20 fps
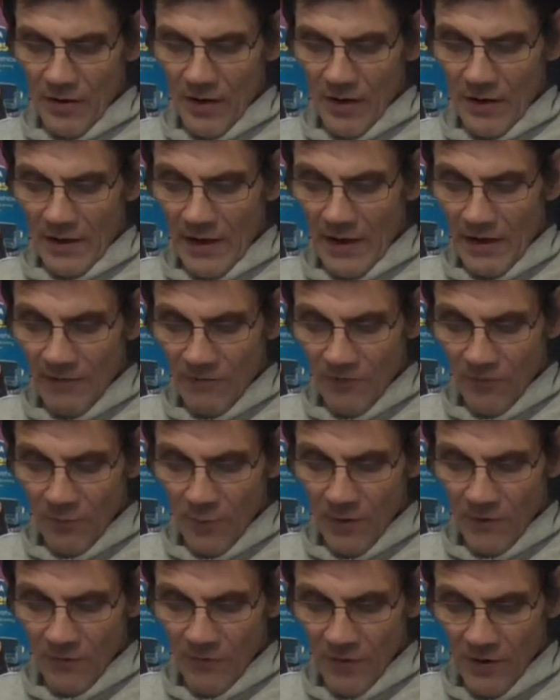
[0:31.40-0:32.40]
a lever
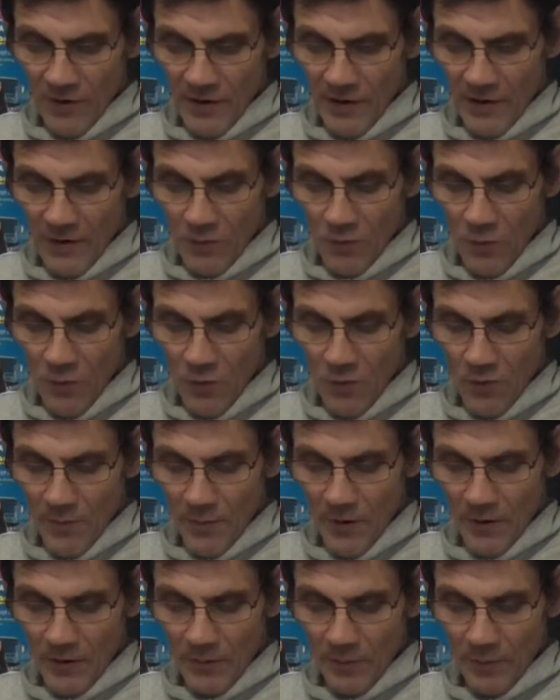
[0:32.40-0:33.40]
pivot in the water
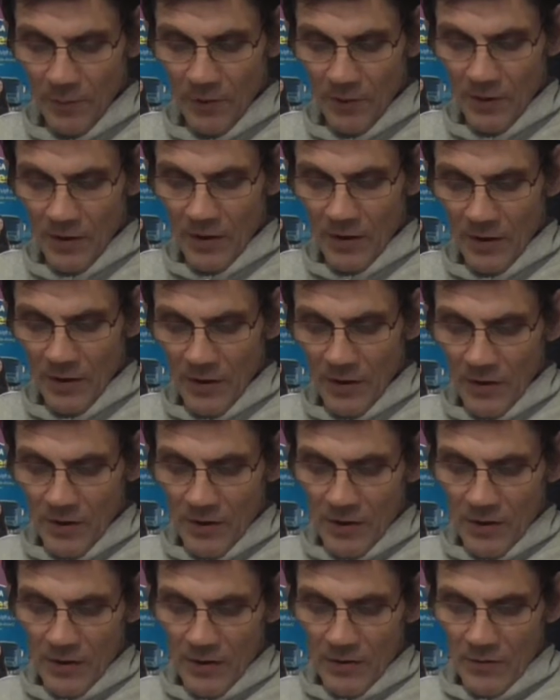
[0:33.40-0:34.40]
pipe,
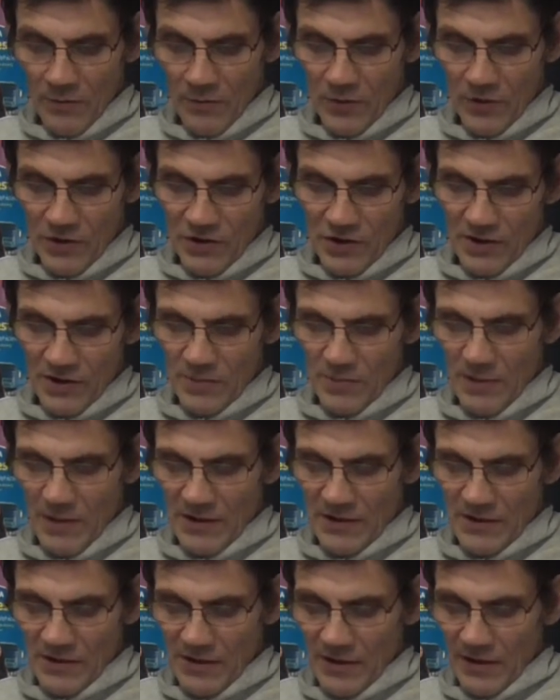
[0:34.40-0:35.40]
which is
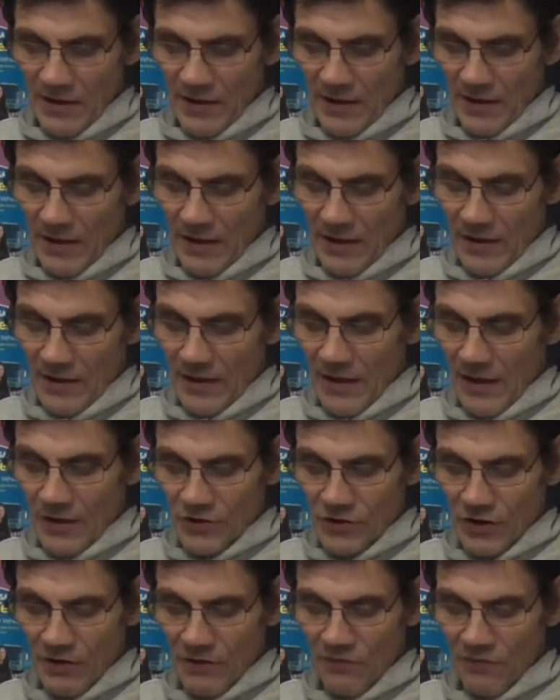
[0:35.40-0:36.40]
basically an
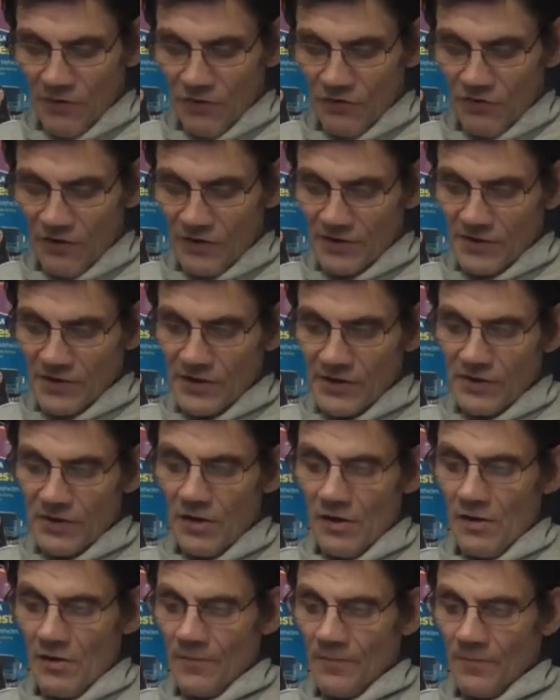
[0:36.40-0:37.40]
analogy for the
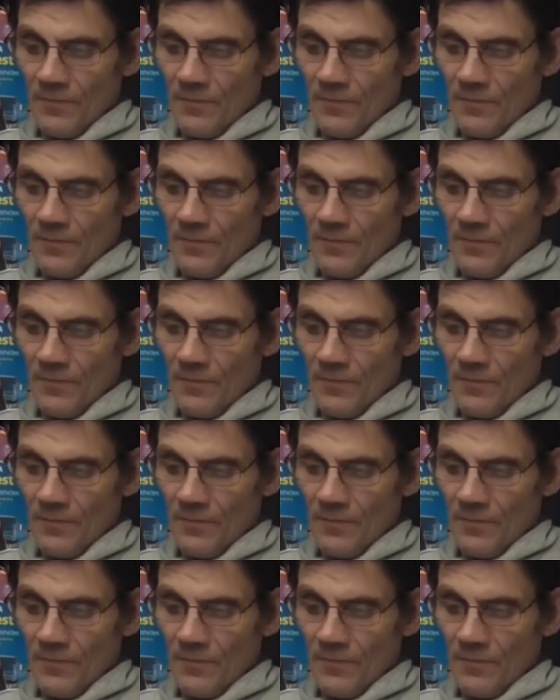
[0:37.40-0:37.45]
transistor.